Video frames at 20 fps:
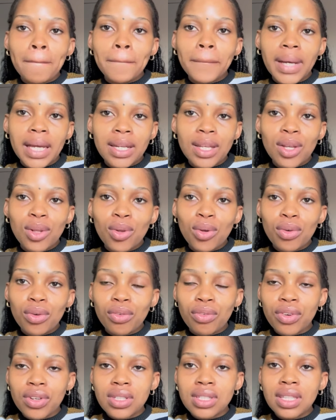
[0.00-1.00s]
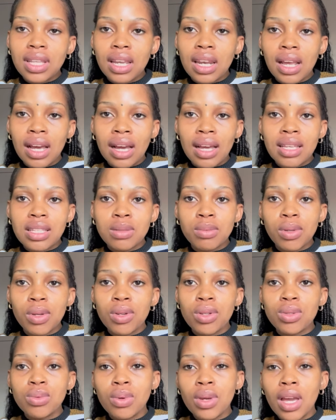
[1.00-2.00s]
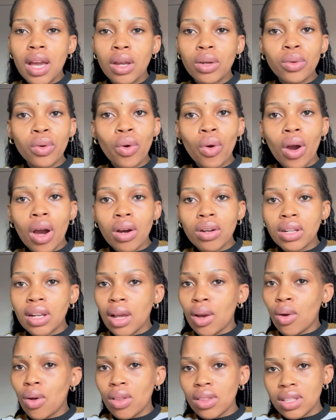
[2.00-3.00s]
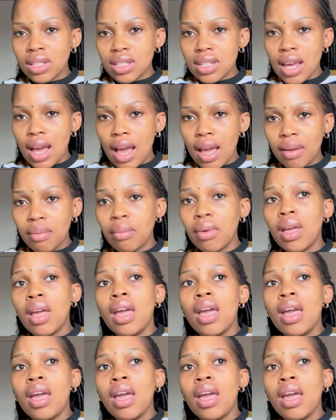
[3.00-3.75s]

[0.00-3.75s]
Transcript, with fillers: like it's not for stella guys because we can't go out like all the time